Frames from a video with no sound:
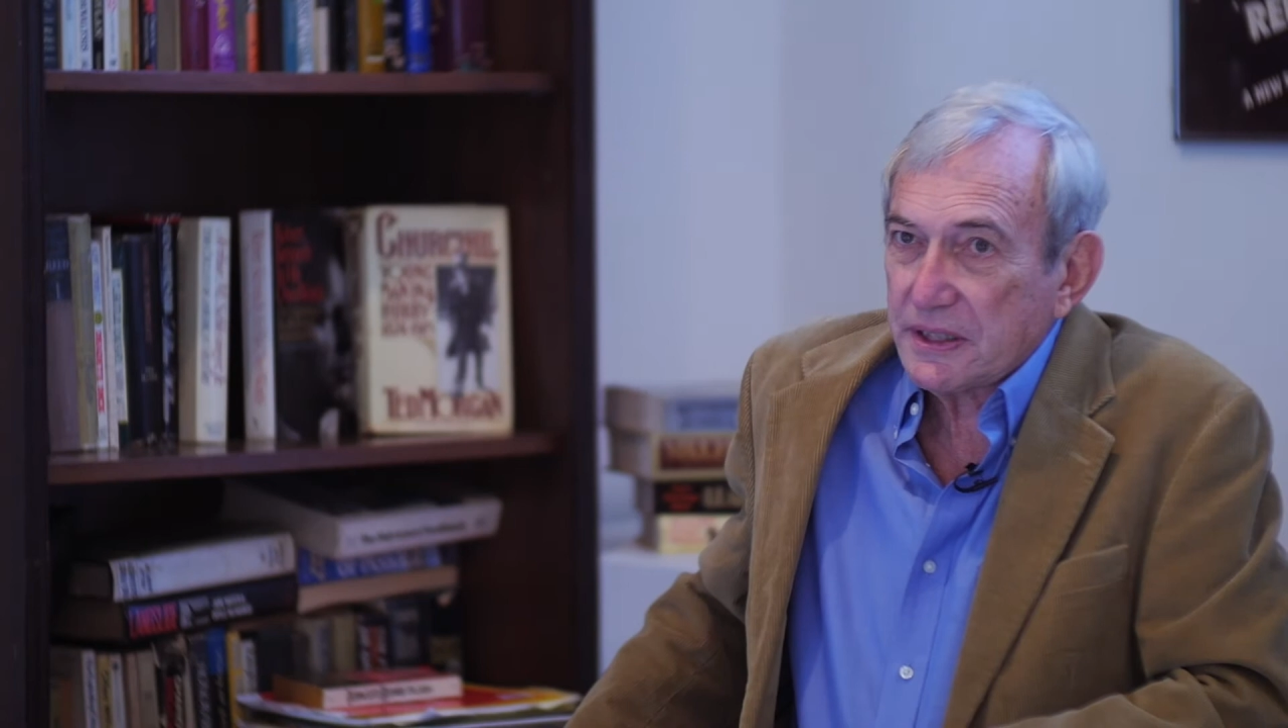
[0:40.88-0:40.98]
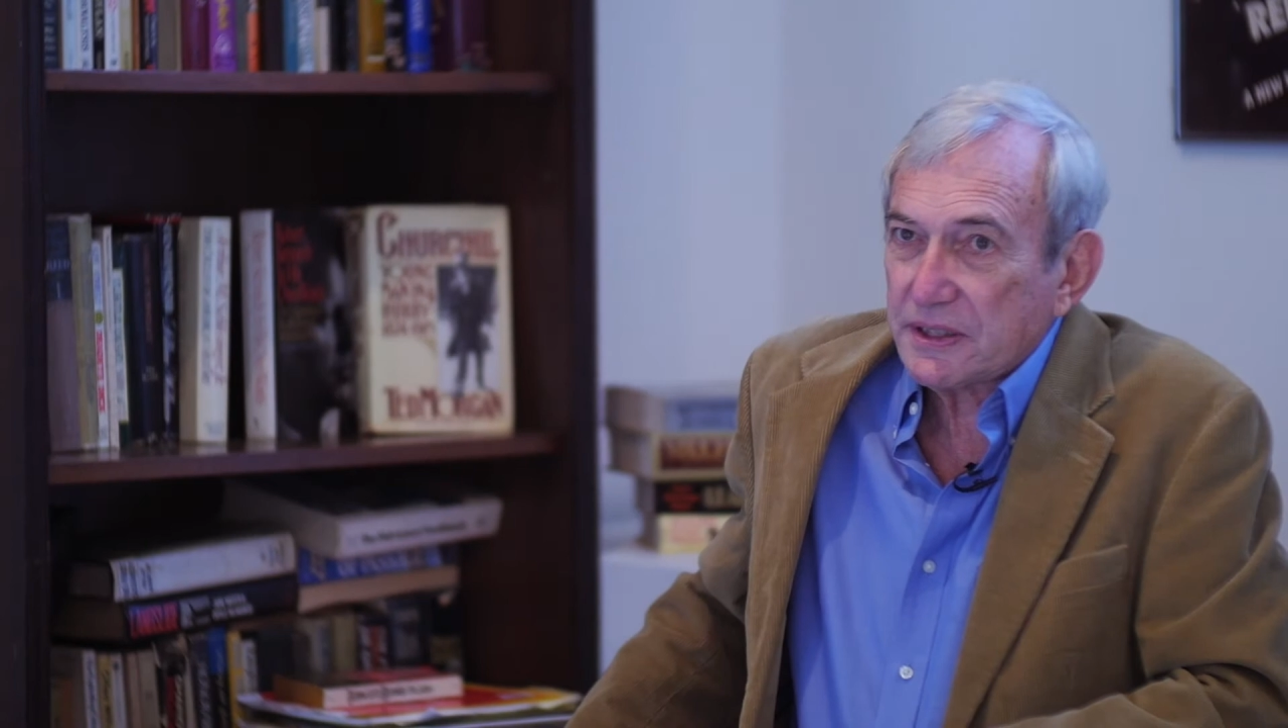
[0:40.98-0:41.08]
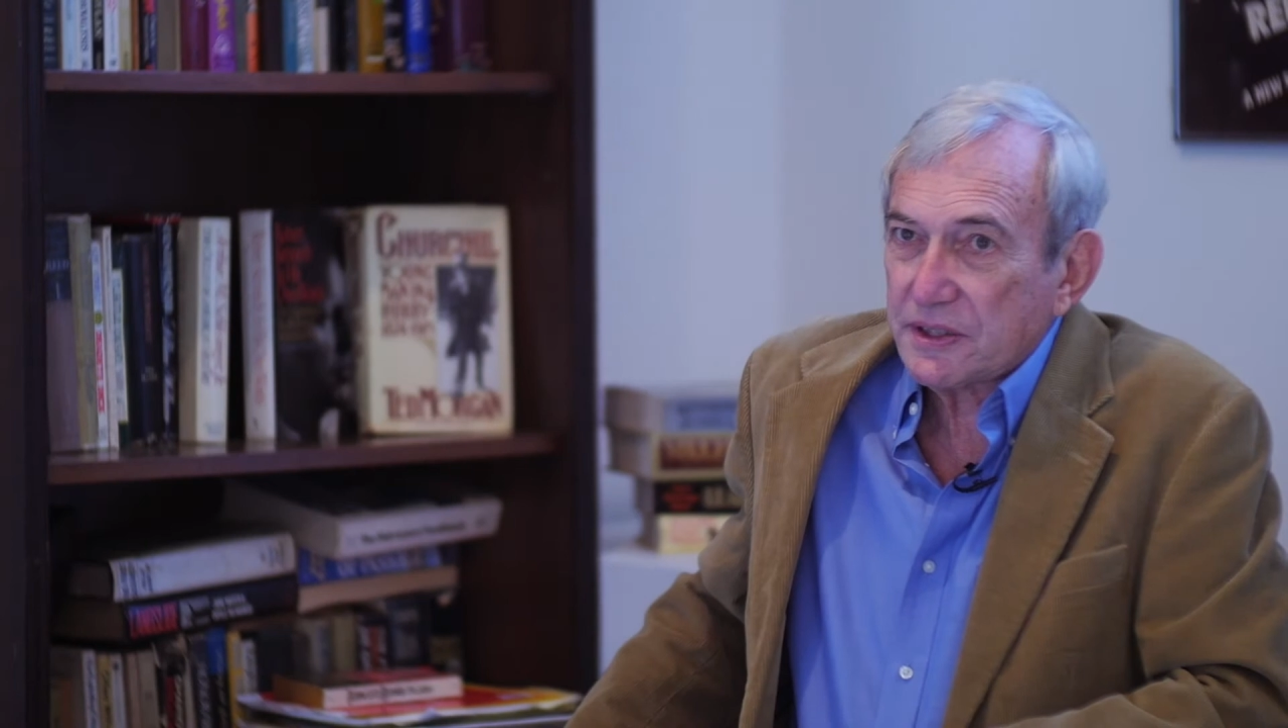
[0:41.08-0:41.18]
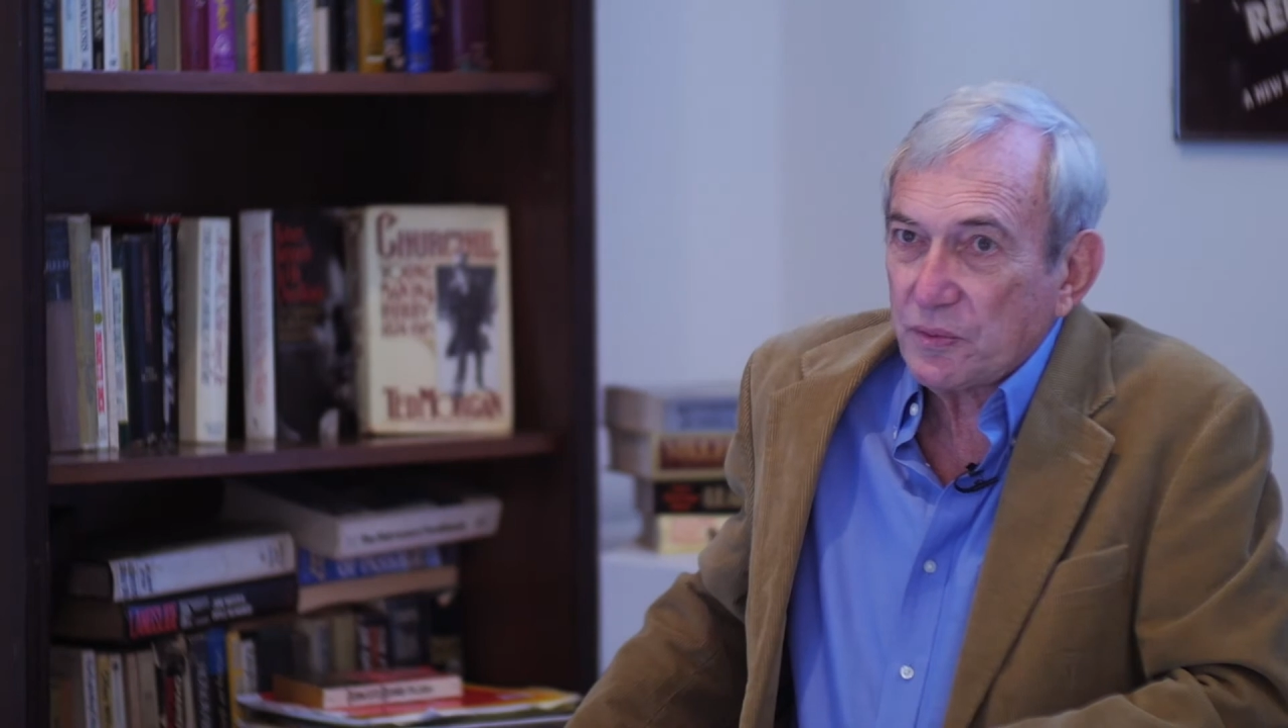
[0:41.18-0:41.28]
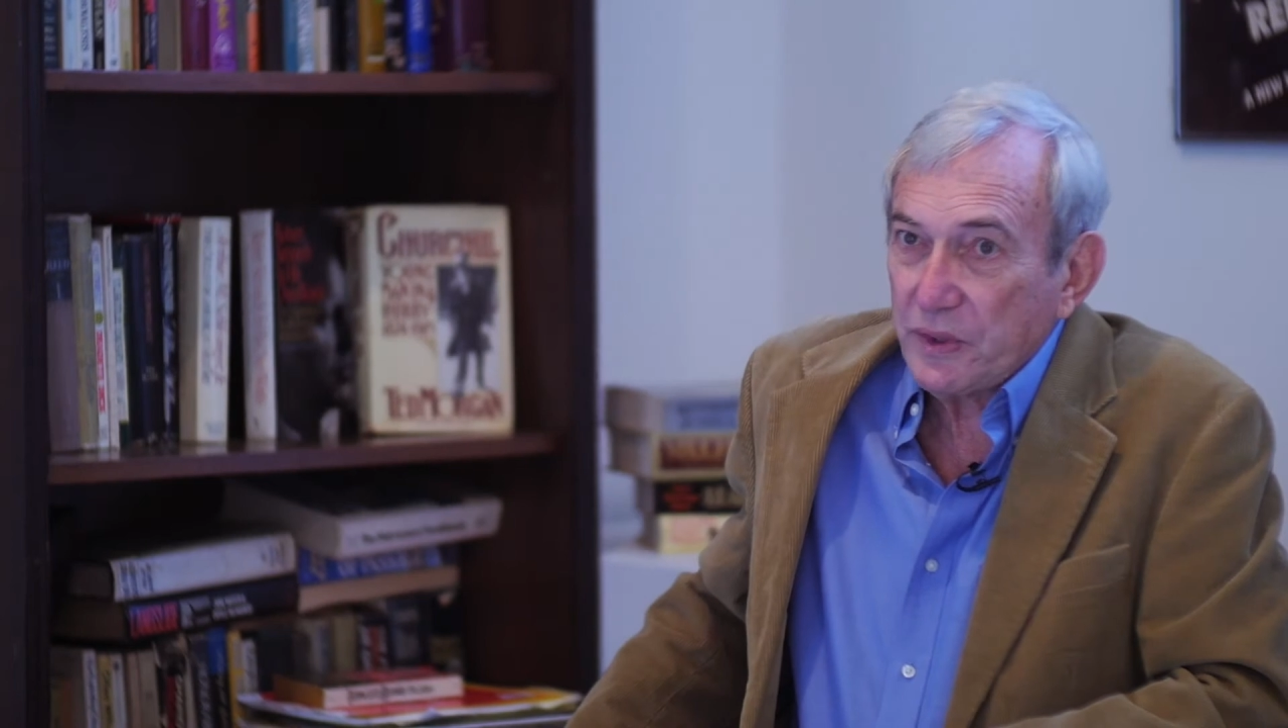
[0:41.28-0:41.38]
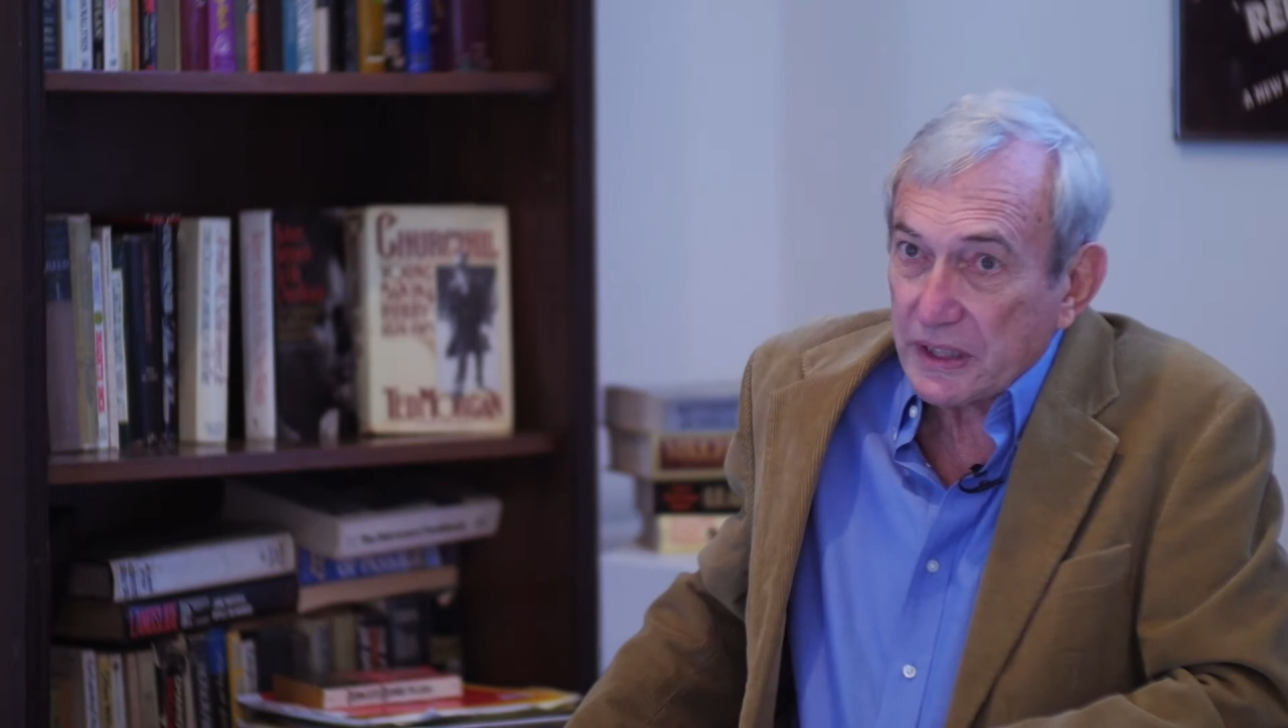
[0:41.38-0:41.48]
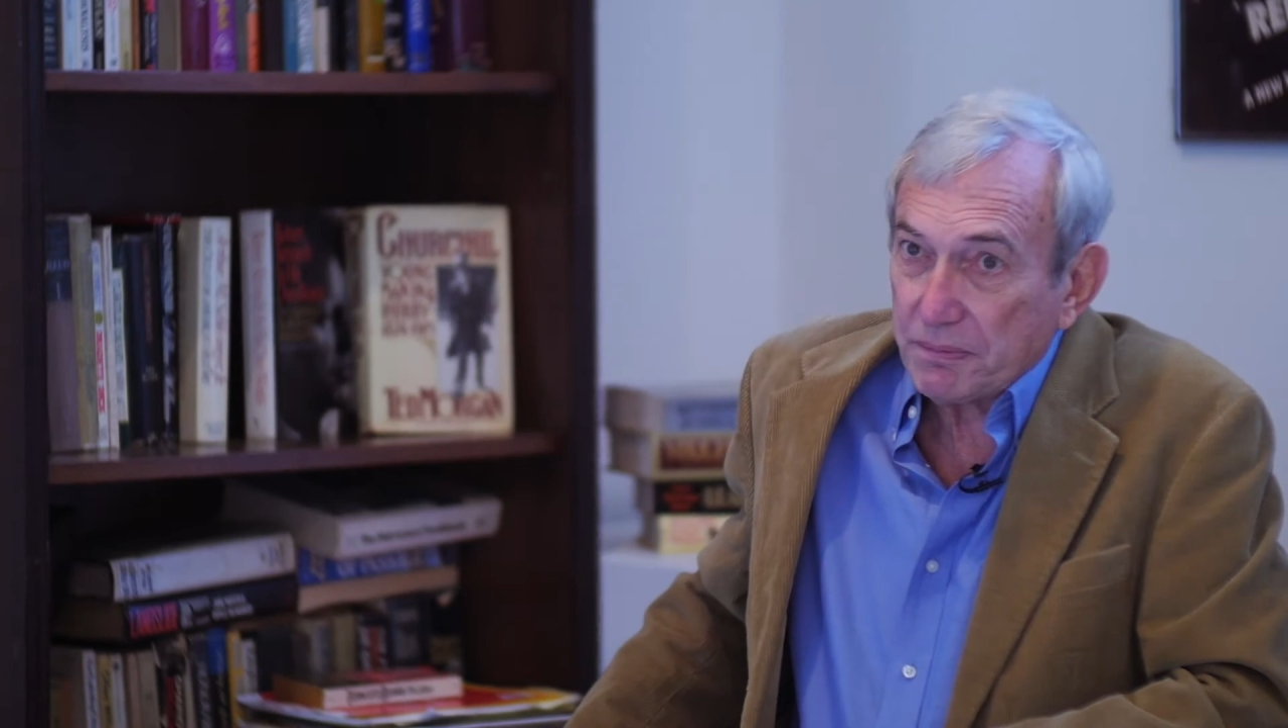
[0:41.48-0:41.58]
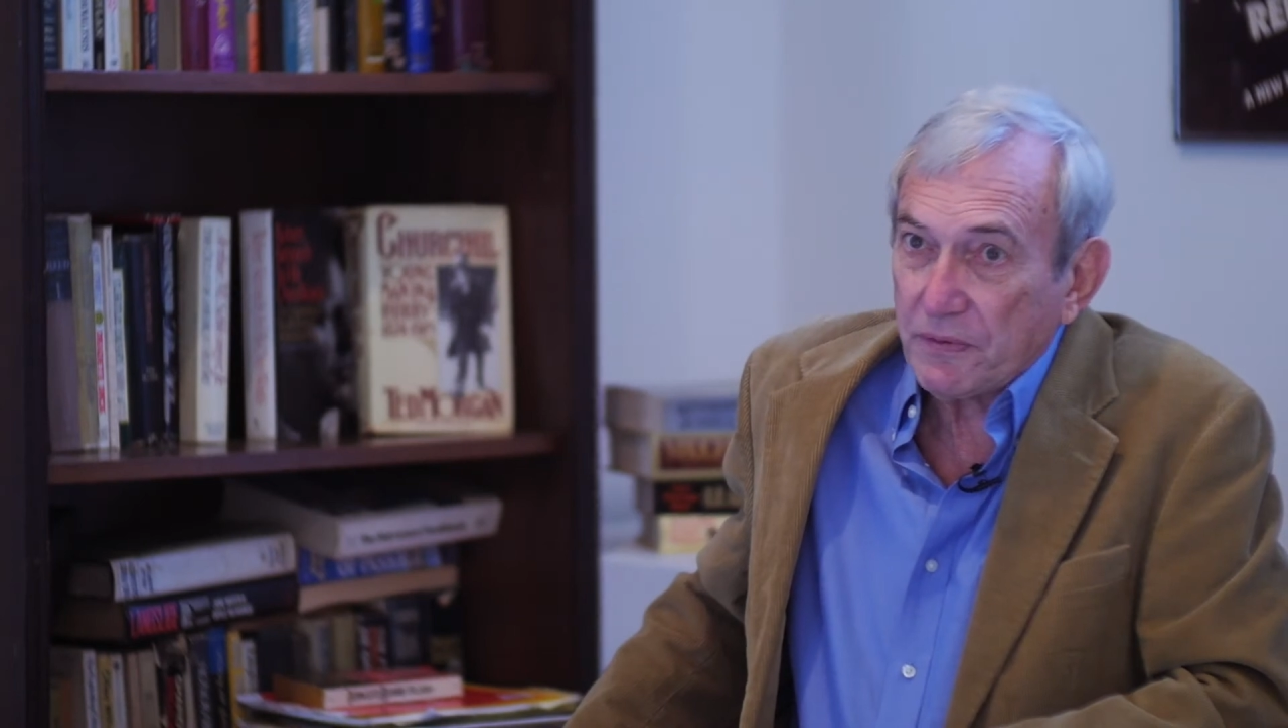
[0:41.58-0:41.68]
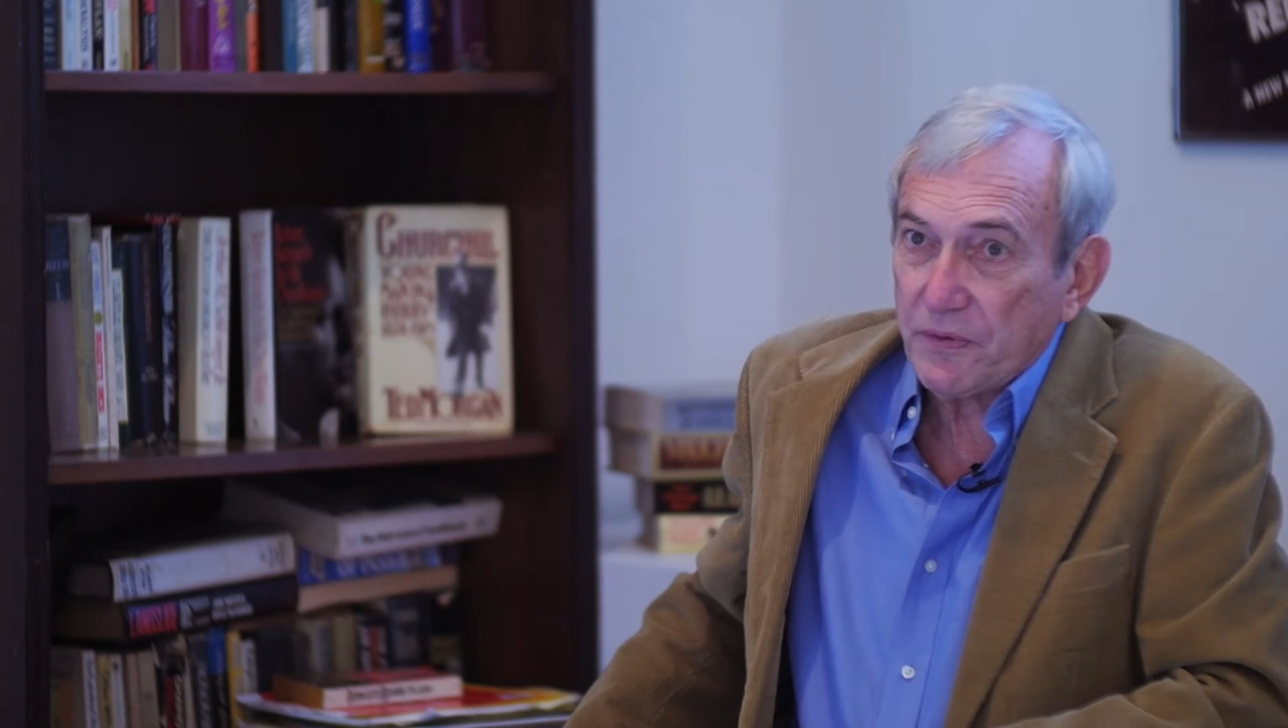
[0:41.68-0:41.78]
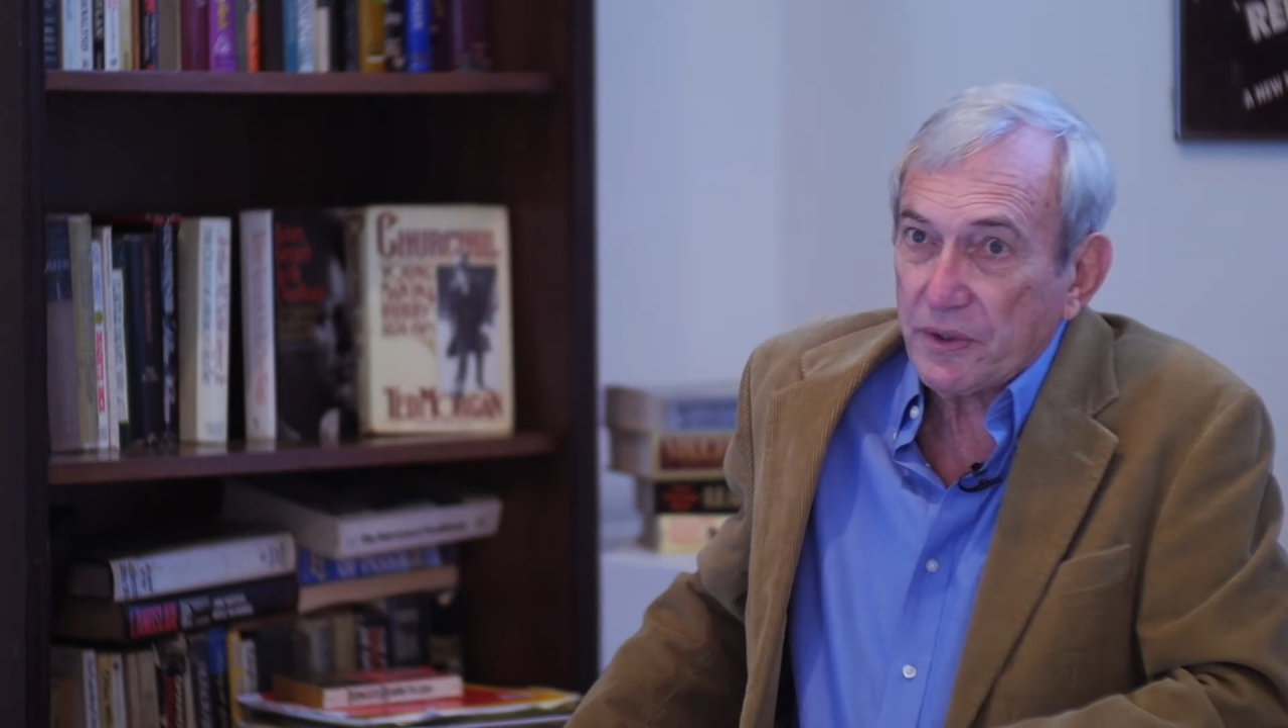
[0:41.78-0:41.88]
this
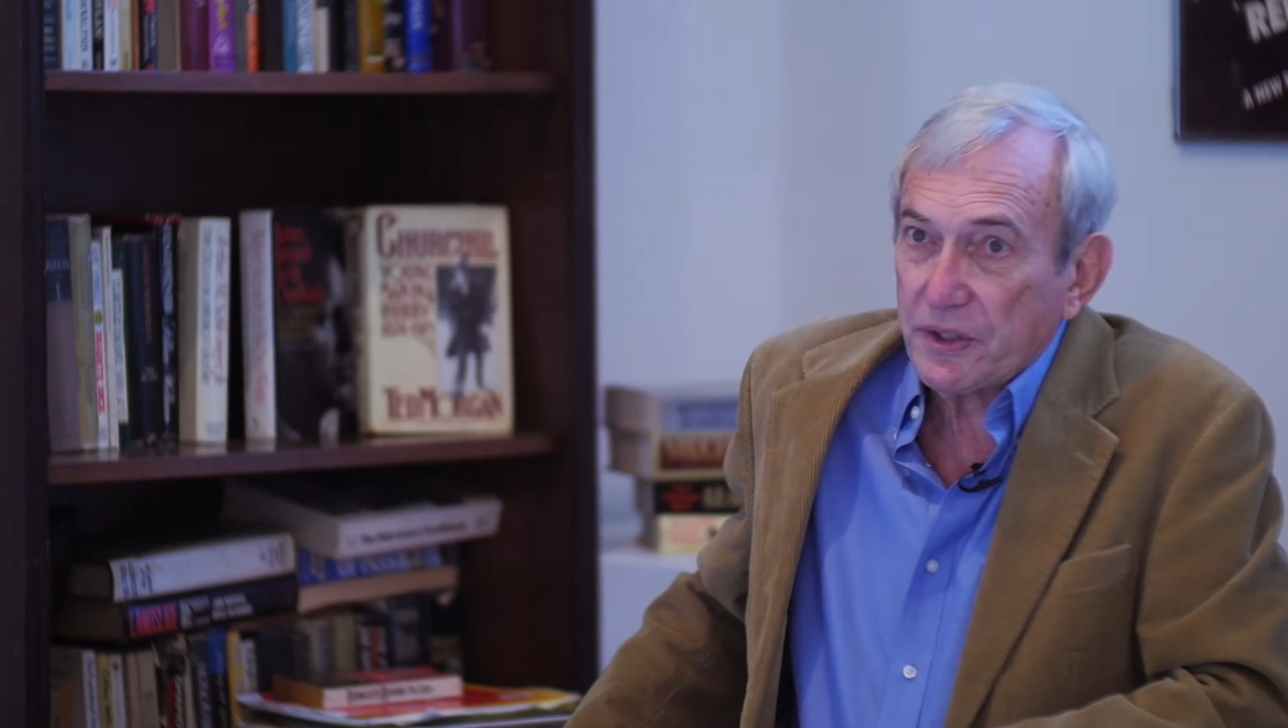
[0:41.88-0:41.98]
week before